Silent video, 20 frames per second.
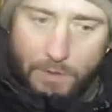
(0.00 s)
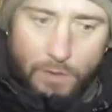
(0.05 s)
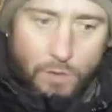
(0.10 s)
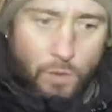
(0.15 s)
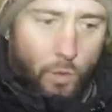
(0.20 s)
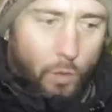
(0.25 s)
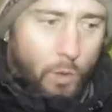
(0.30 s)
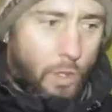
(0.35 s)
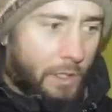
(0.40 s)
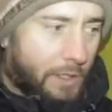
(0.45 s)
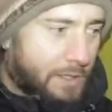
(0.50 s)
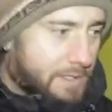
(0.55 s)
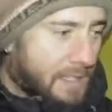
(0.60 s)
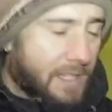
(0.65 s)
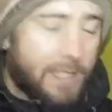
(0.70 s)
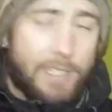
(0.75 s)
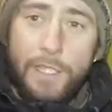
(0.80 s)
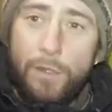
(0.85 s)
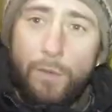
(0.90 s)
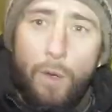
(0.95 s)
Quality.
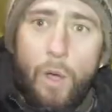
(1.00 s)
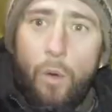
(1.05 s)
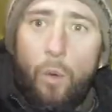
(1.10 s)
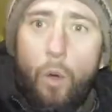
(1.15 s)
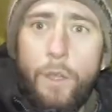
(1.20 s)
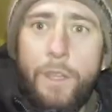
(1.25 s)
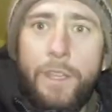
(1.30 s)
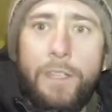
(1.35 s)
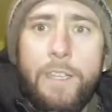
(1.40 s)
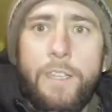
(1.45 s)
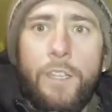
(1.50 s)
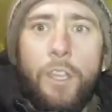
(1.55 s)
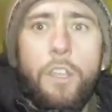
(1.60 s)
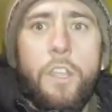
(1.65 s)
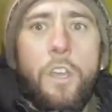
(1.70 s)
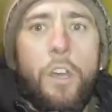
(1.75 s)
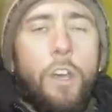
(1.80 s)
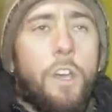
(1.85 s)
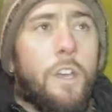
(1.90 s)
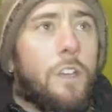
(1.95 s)
This is what I wanted, and I
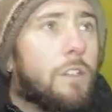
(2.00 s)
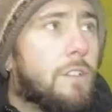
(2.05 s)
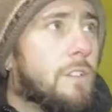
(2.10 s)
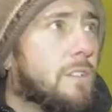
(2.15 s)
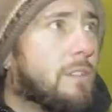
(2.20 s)
know